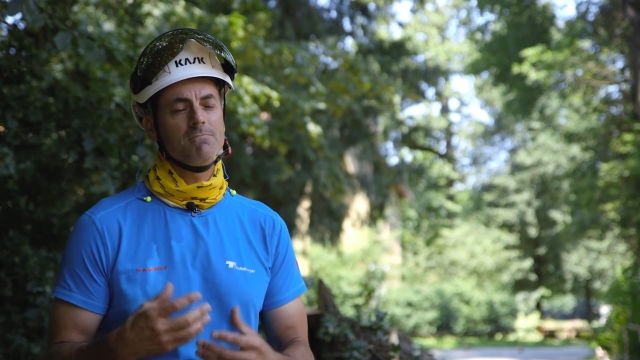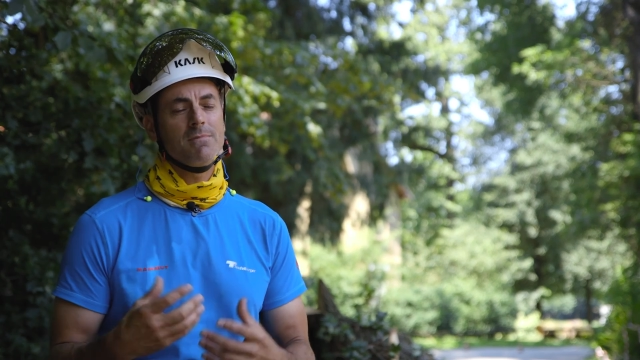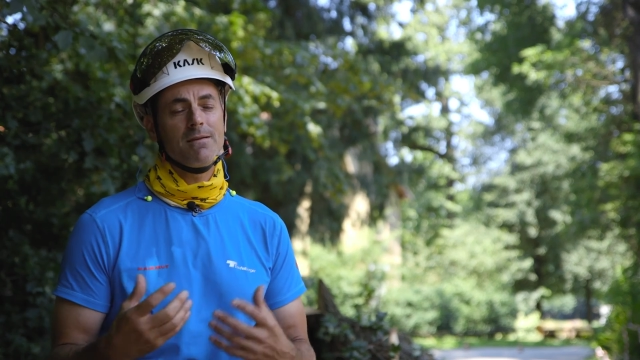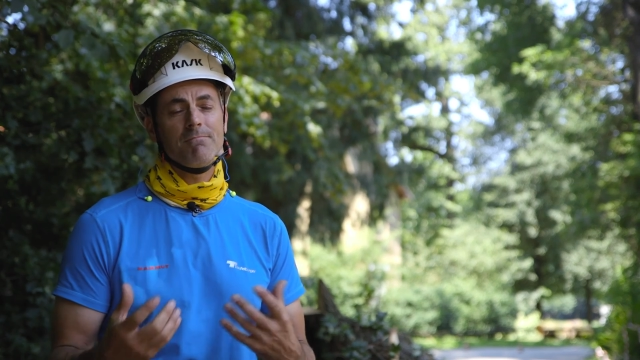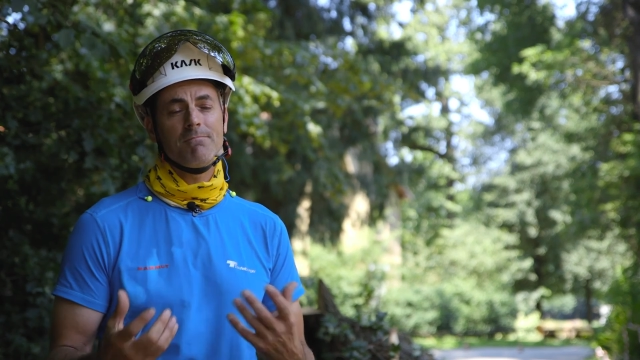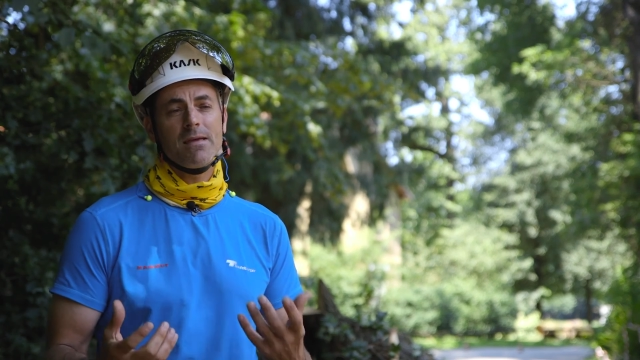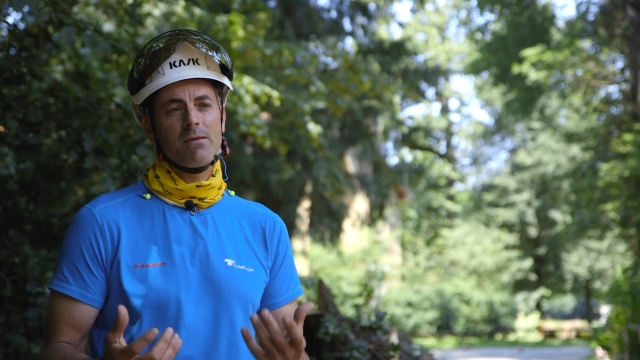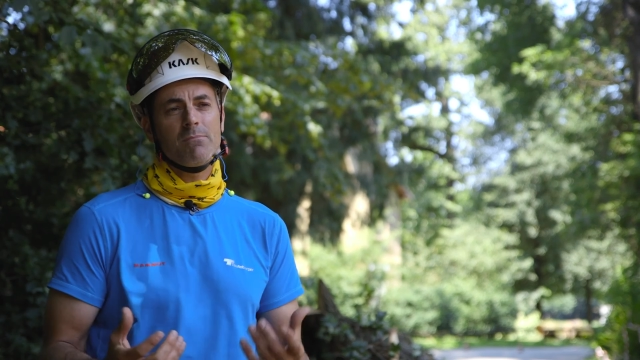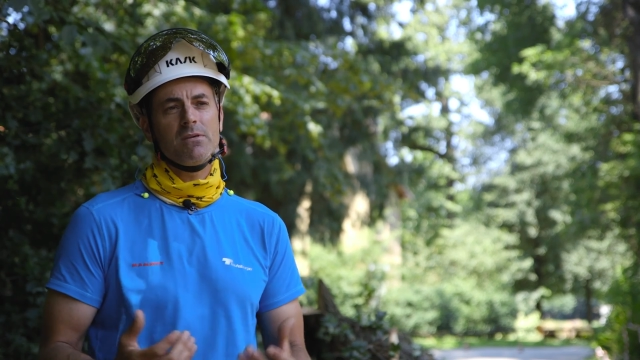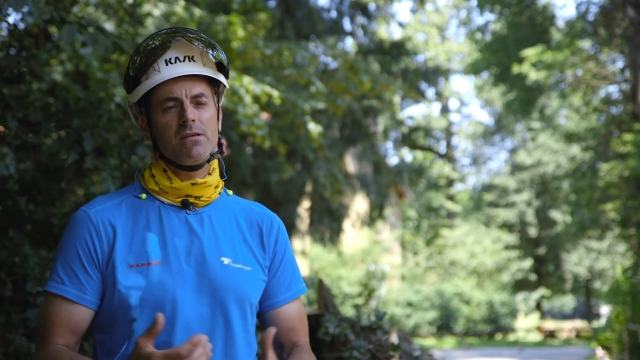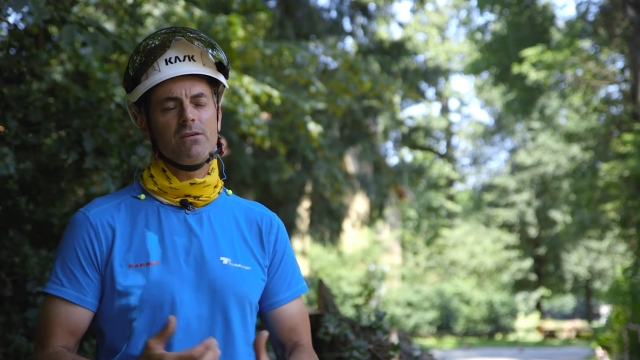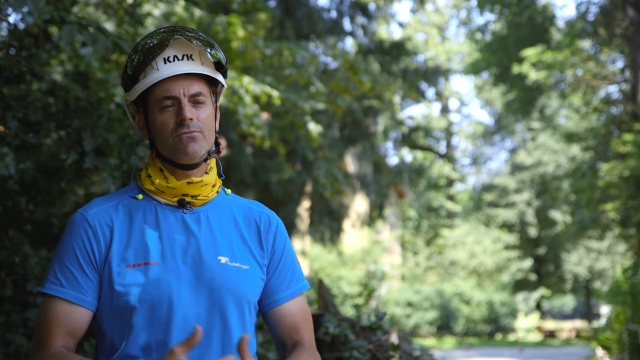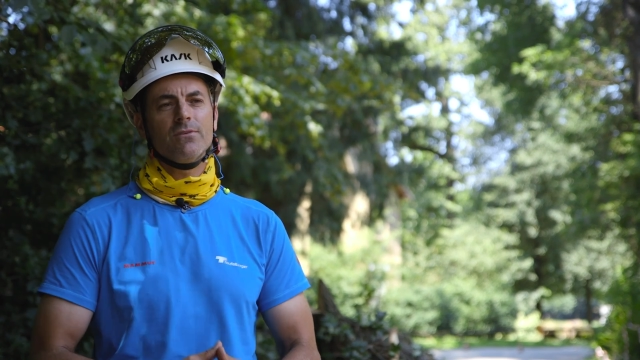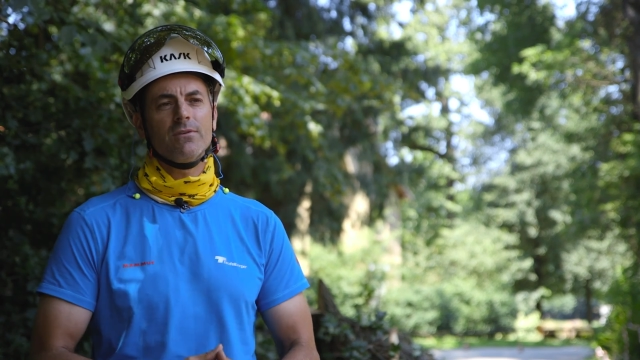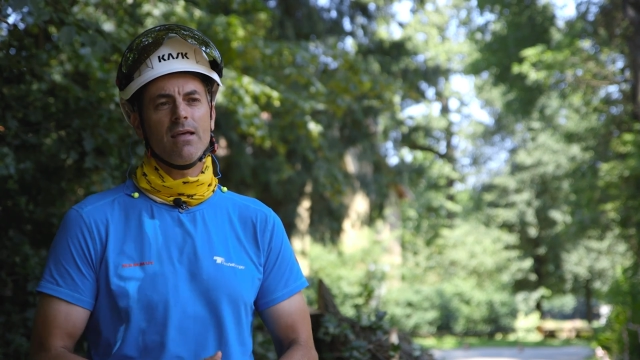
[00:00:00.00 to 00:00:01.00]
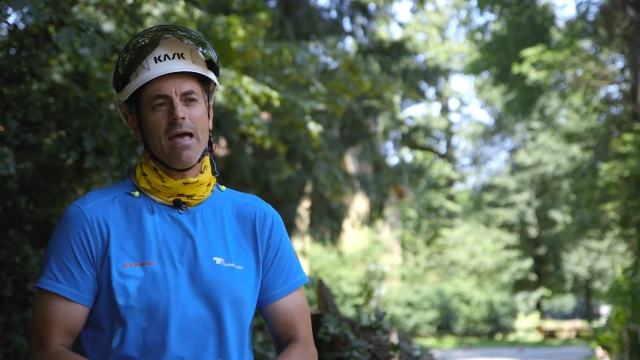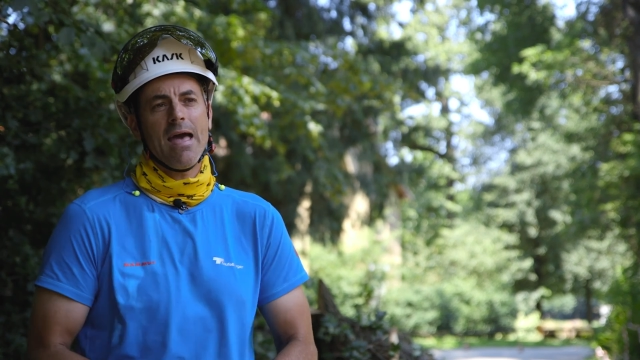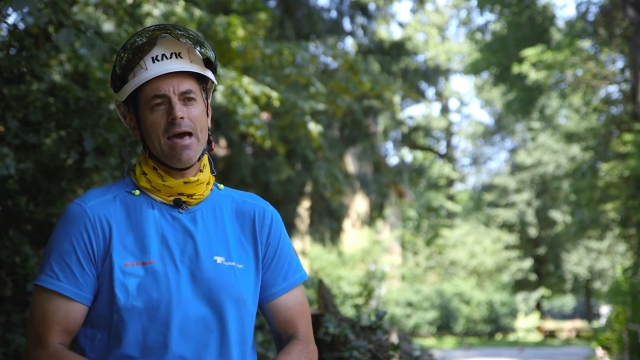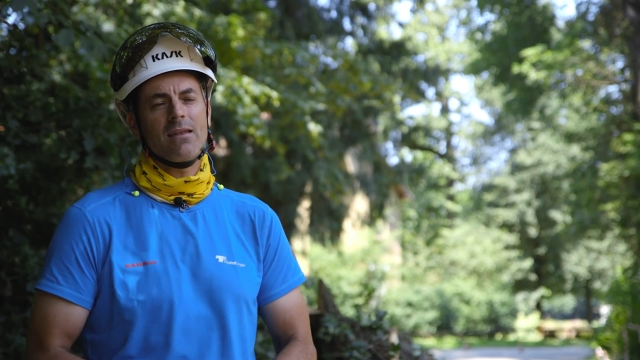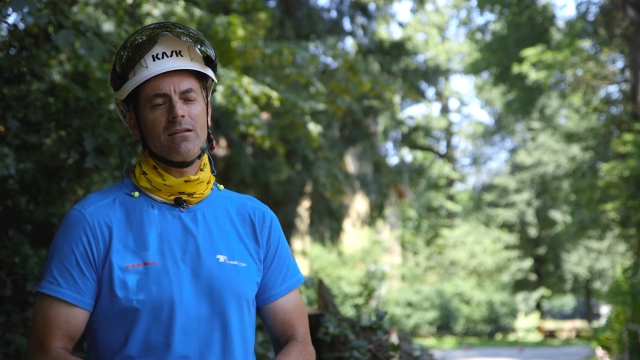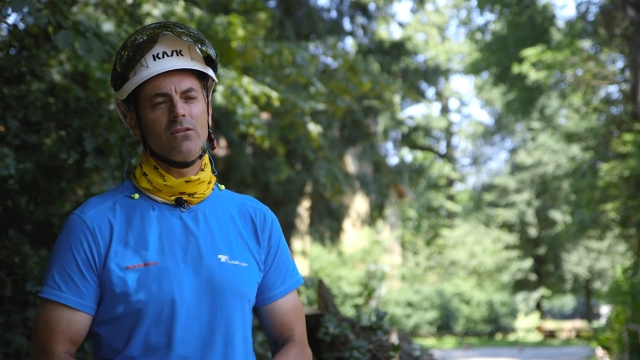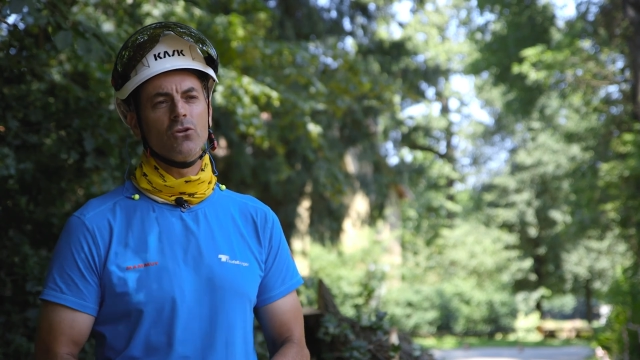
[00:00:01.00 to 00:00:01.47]
and maybe even
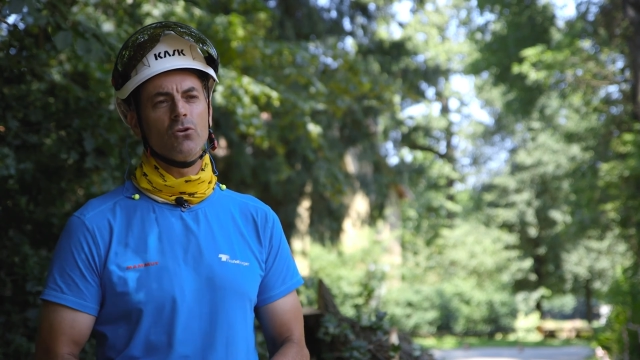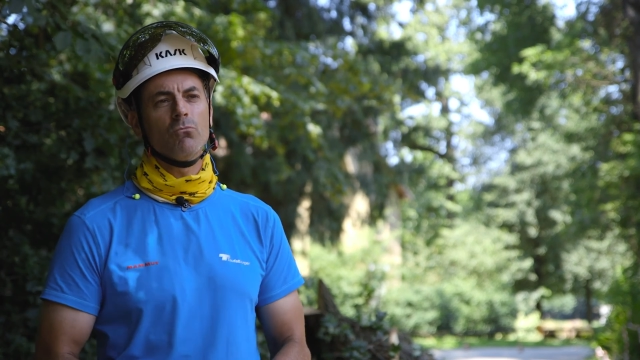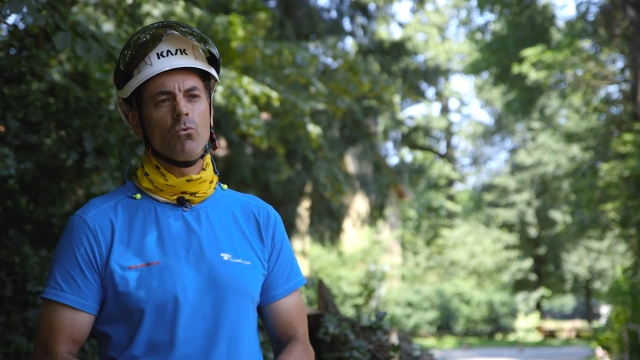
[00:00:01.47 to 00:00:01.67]
add a little